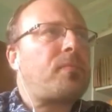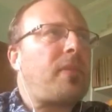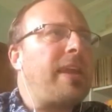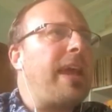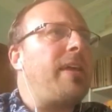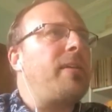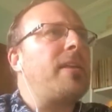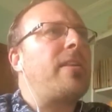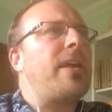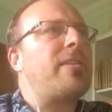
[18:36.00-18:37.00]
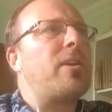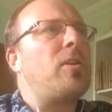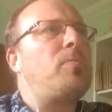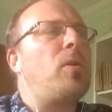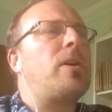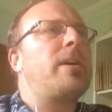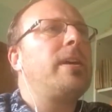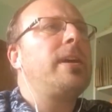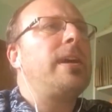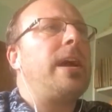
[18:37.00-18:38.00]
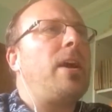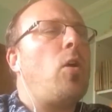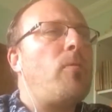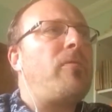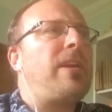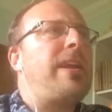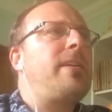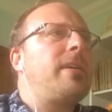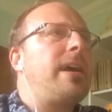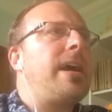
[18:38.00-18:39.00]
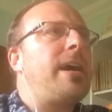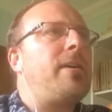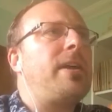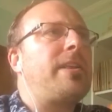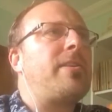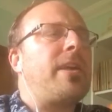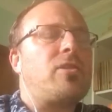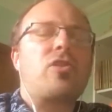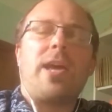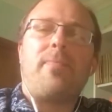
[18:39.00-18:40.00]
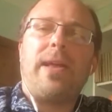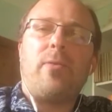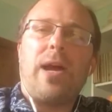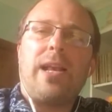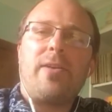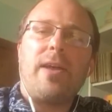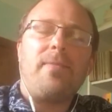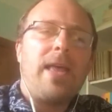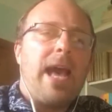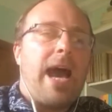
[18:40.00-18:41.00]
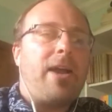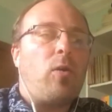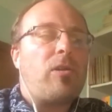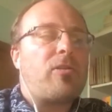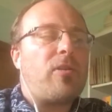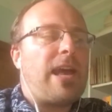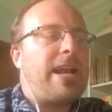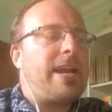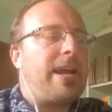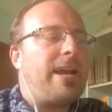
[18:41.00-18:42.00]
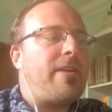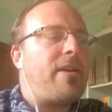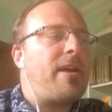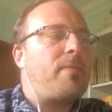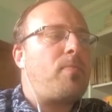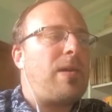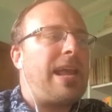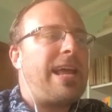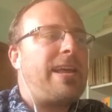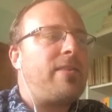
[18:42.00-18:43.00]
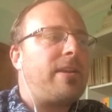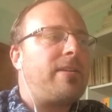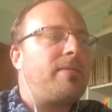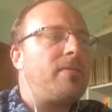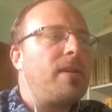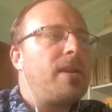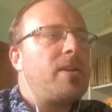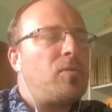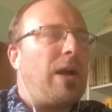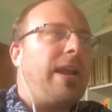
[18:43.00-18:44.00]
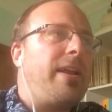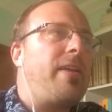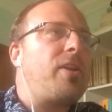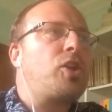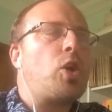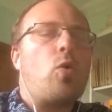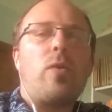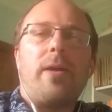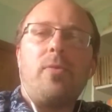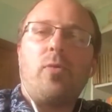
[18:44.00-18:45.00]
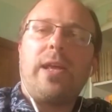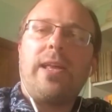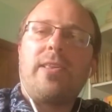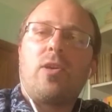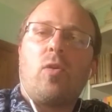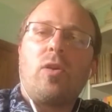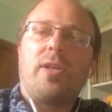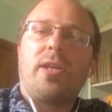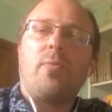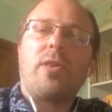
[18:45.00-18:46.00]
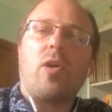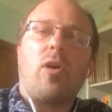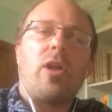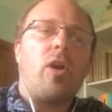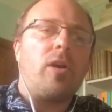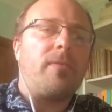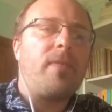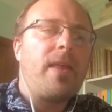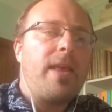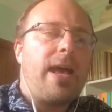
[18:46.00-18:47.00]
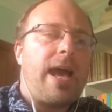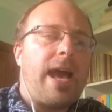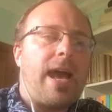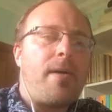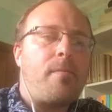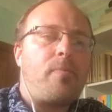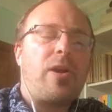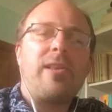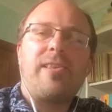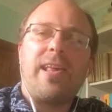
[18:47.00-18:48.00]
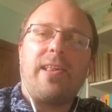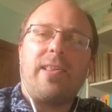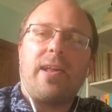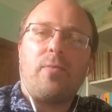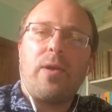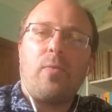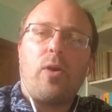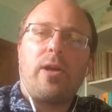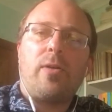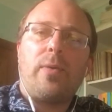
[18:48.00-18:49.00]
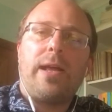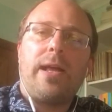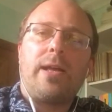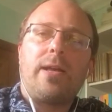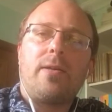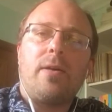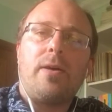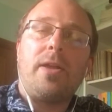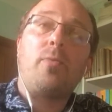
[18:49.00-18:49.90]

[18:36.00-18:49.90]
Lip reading: yeah, that's a good book. Hopefully, it's shaping well anyway. And also then another another show that I'm doing is called Tywysogion, Princes, and it